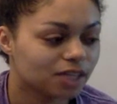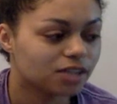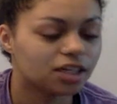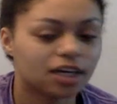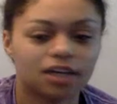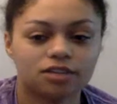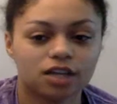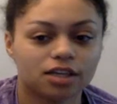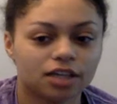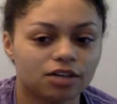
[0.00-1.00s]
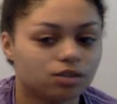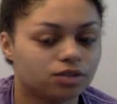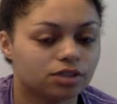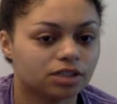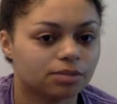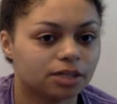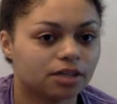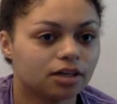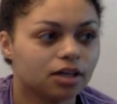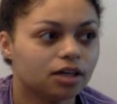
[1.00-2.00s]
Jackie, I don't know if you were sleeping,
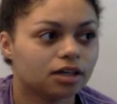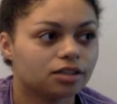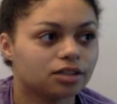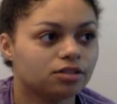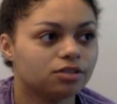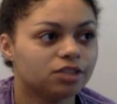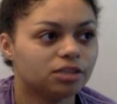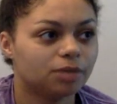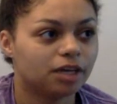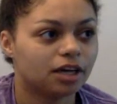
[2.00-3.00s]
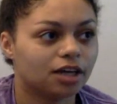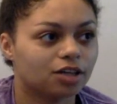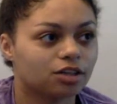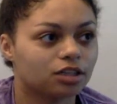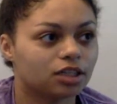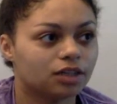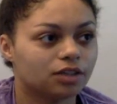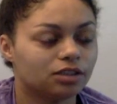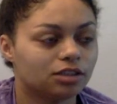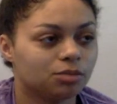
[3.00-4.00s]
because I know you went to bed kind of early at
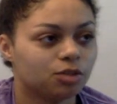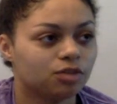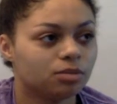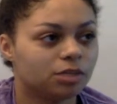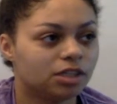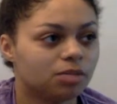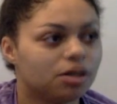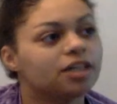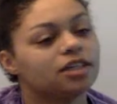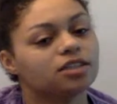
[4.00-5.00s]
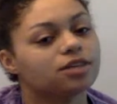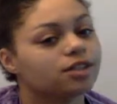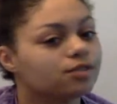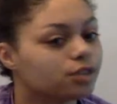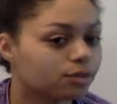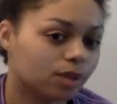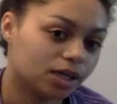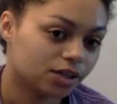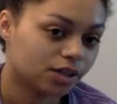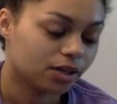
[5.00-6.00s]
this sleepover birthday party, so I don't know if you were
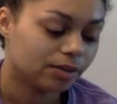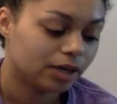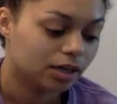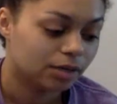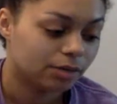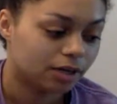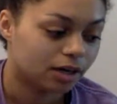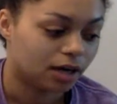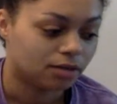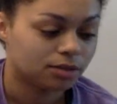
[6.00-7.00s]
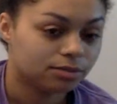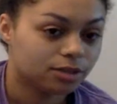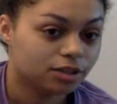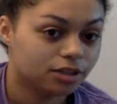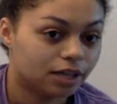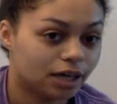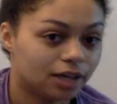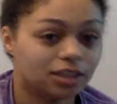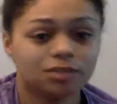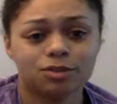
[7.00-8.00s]
awake or not, but I remember that
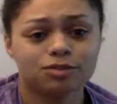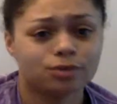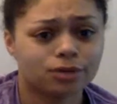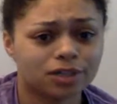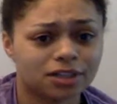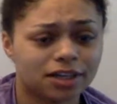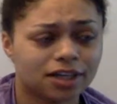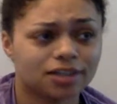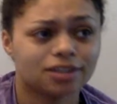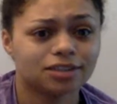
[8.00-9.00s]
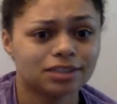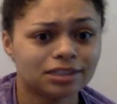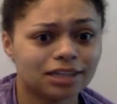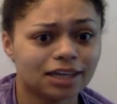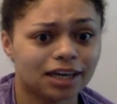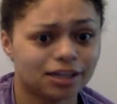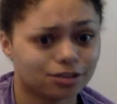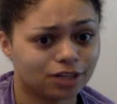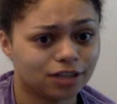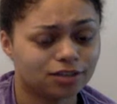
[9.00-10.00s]
this is before, like, this is in, like, eighth
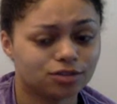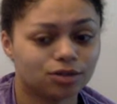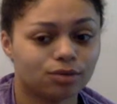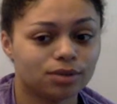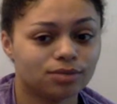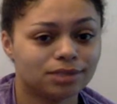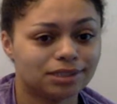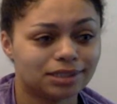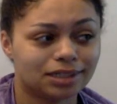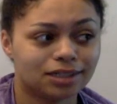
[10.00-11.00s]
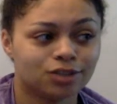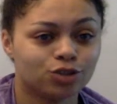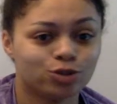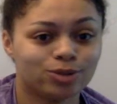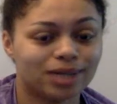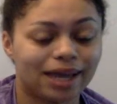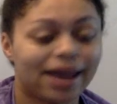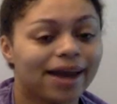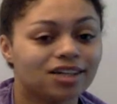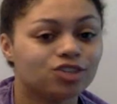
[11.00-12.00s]
grade, so no one was, like, doing
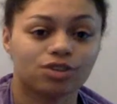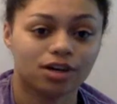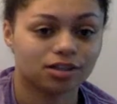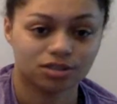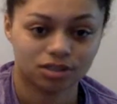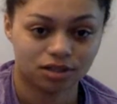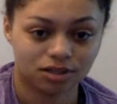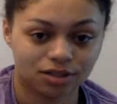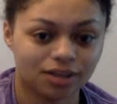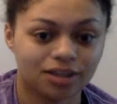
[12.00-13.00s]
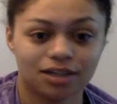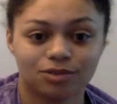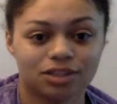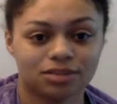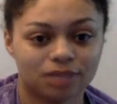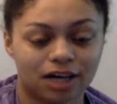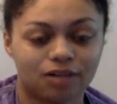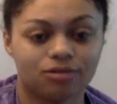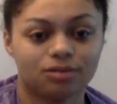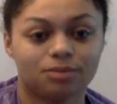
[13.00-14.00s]
any drugs. Not that anyone does them
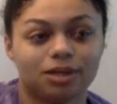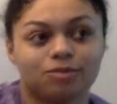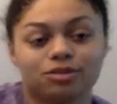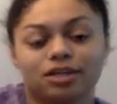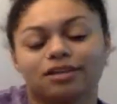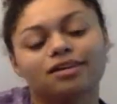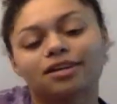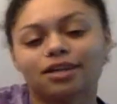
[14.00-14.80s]
now, but I'm, like,